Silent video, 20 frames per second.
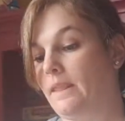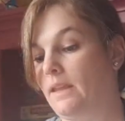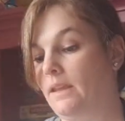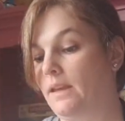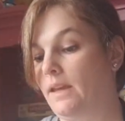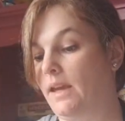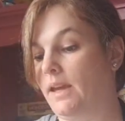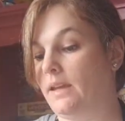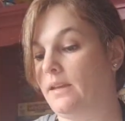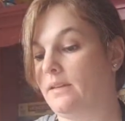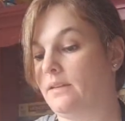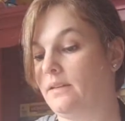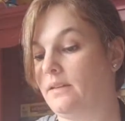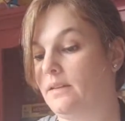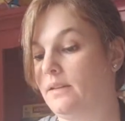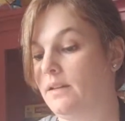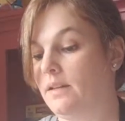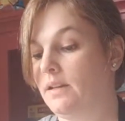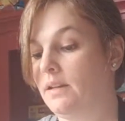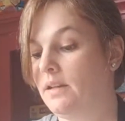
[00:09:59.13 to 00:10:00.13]
Okay,
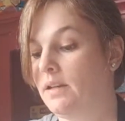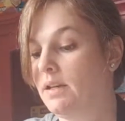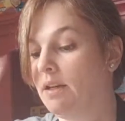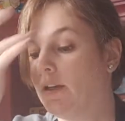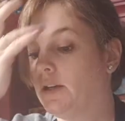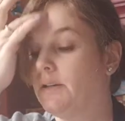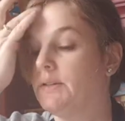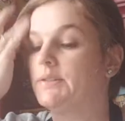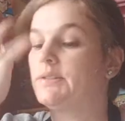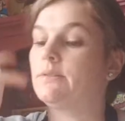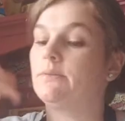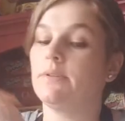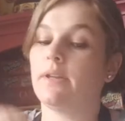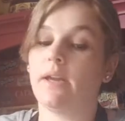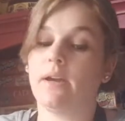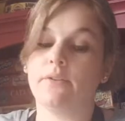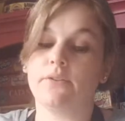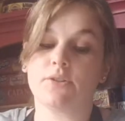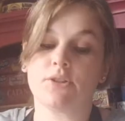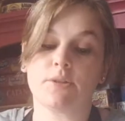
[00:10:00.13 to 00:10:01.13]
So now
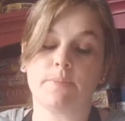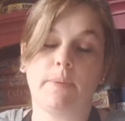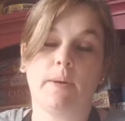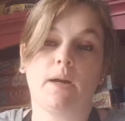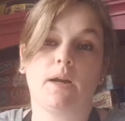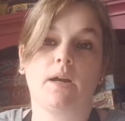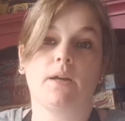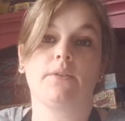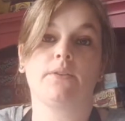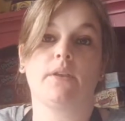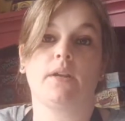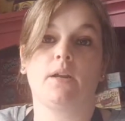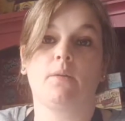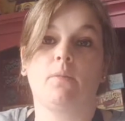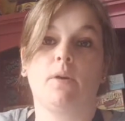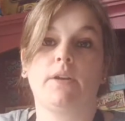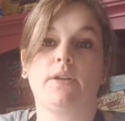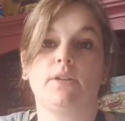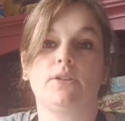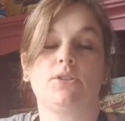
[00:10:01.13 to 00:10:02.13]
there's a part that I
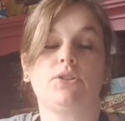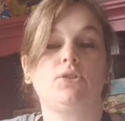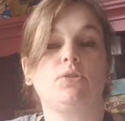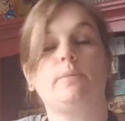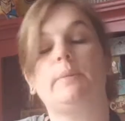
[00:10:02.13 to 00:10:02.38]
want you to do,